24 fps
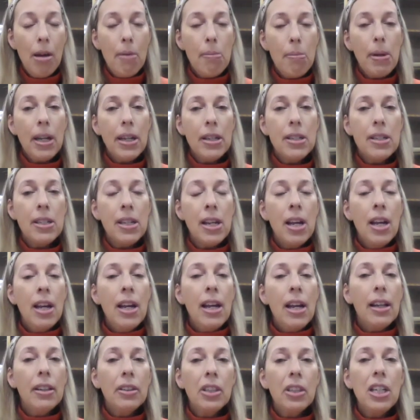because
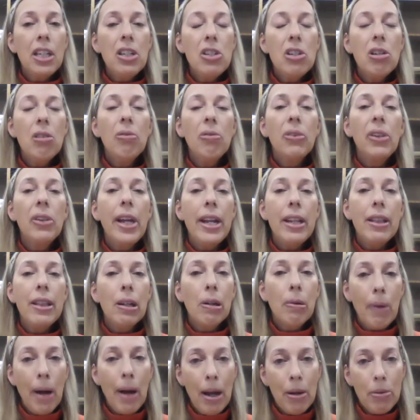at least you've laid the
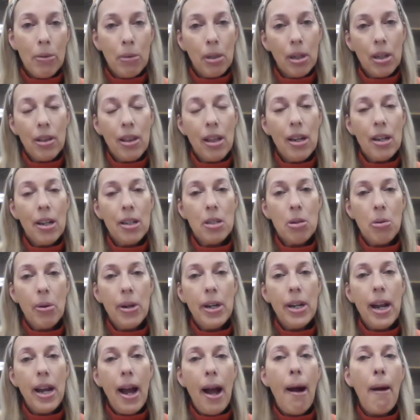groundwork that it's
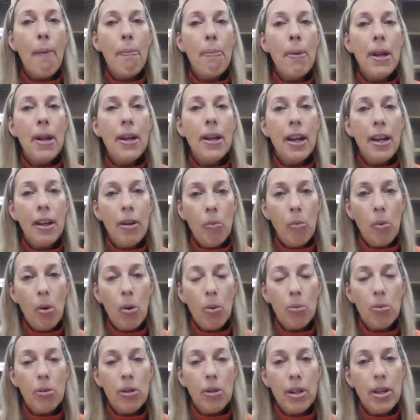going to happen and it
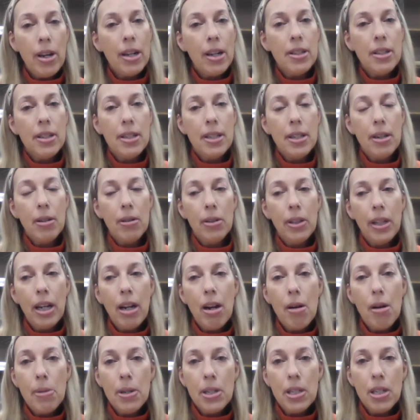won't necessarily
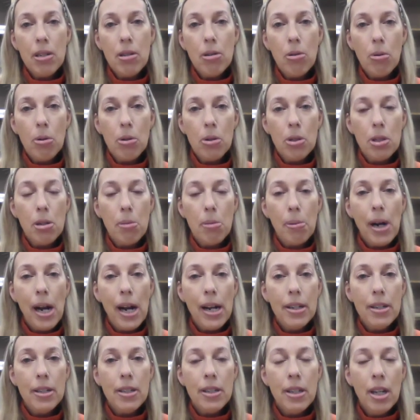come as a total
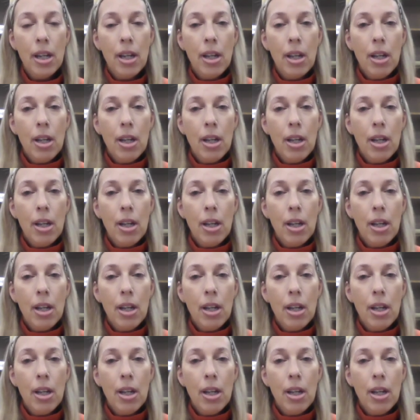surprise.